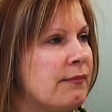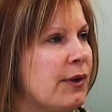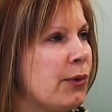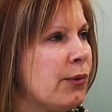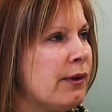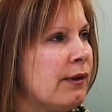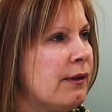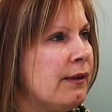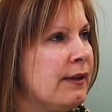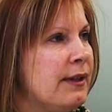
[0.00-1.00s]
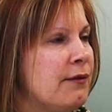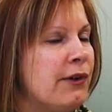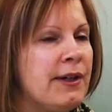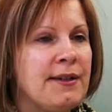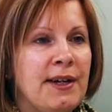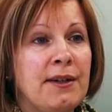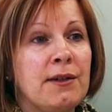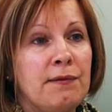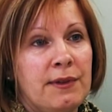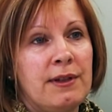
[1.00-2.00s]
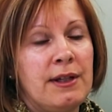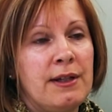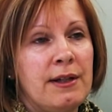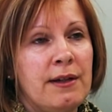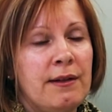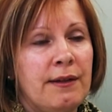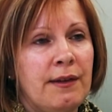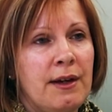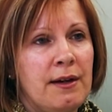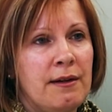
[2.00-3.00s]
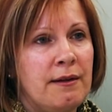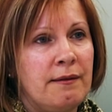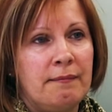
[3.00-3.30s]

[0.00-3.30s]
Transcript: They were very attentive to detail, and they